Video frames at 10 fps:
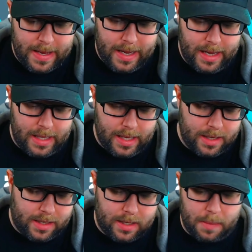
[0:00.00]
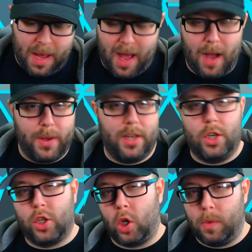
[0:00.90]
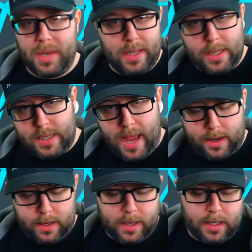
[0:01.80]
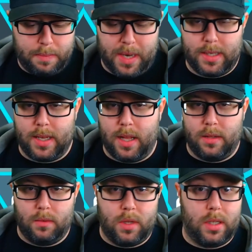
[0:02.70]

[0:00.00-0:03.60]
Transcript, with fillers: in this about how he determined the tactics based on